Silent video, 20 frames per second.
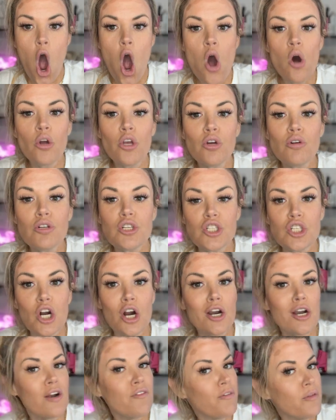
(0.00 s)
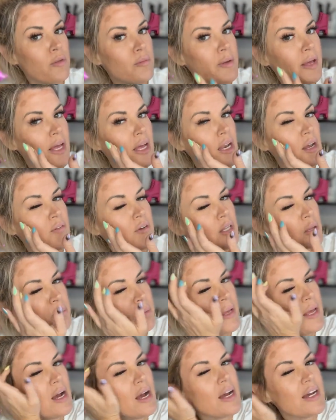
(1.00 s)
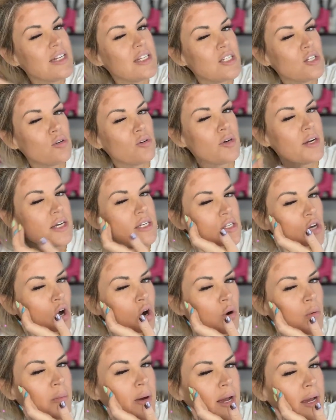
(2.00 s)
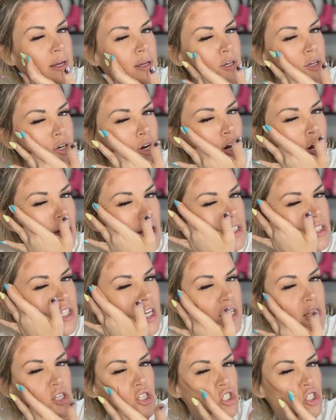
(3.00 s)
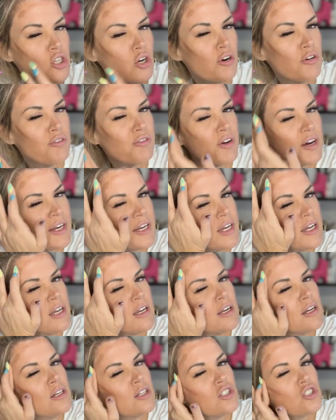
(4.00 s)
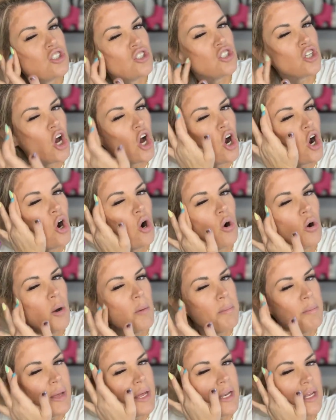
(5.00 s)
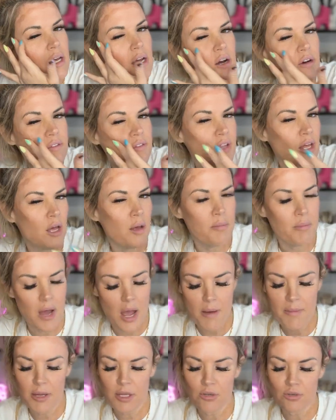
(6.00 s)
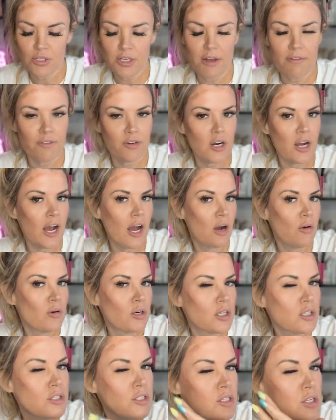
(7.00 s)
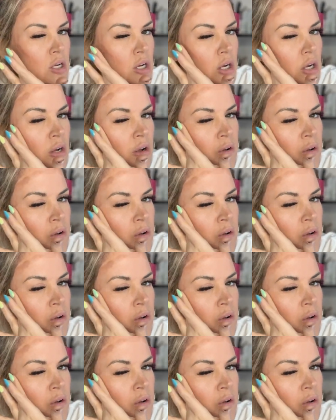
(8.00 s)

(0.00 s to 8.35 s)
Oh, you started from the beginning with the PI stories. Oh my gosh, that is so funny. So many of them. I bet you sat for hours.